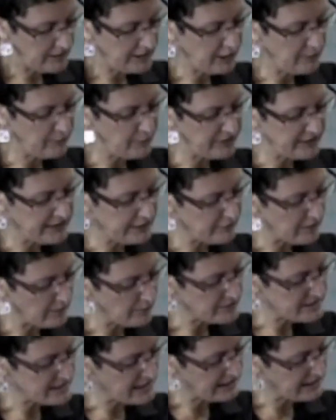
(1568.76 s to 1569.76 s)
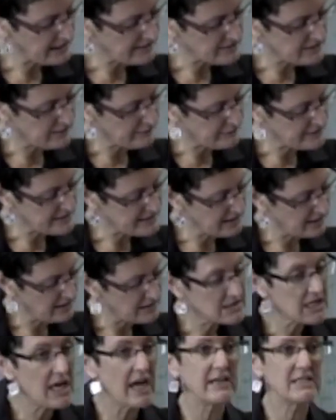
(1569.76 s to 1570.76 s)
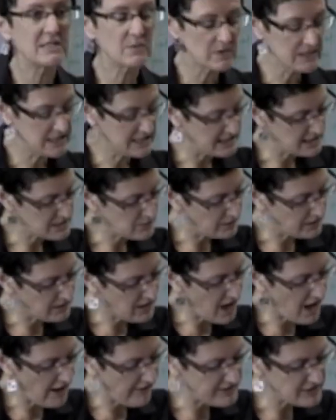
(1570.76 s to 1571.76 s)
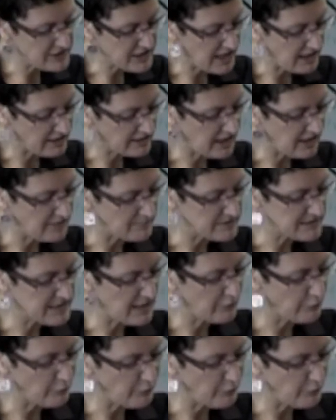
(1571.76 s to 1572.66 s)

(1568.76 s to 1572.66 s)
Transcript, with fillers: community representatives and facilitators were seen to encourage outcomes that